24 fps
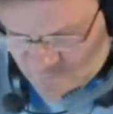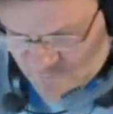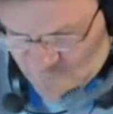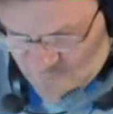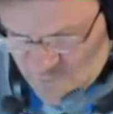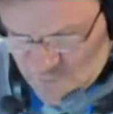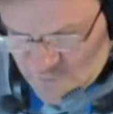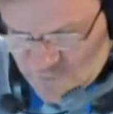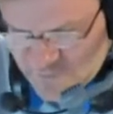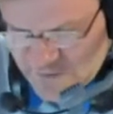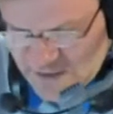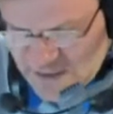
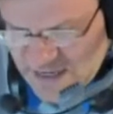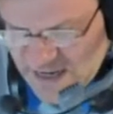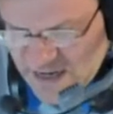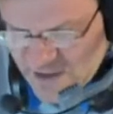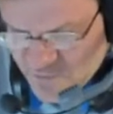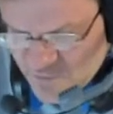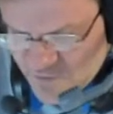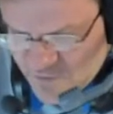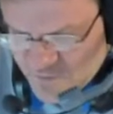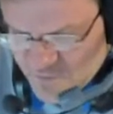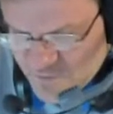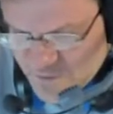for the
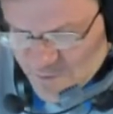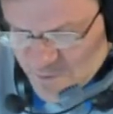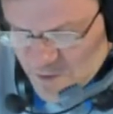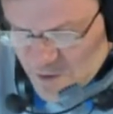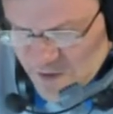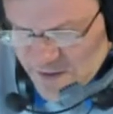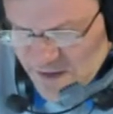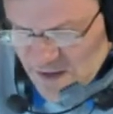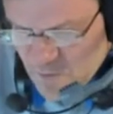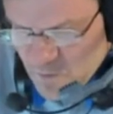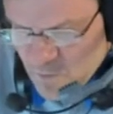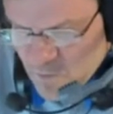Landry Football
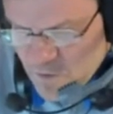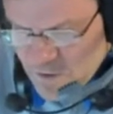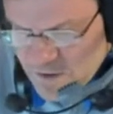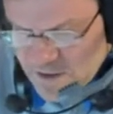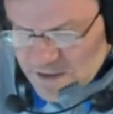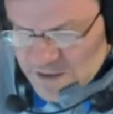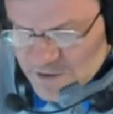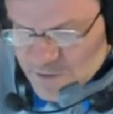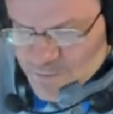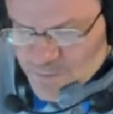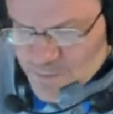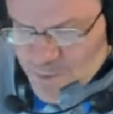Network
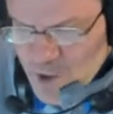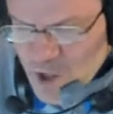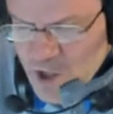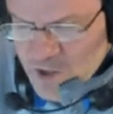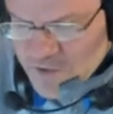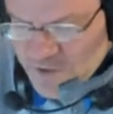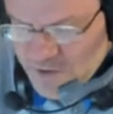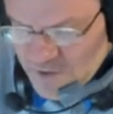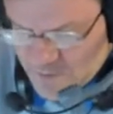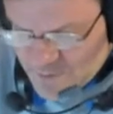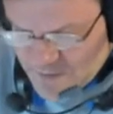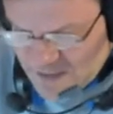is brought
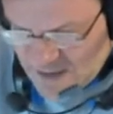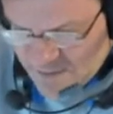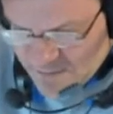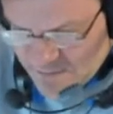to you by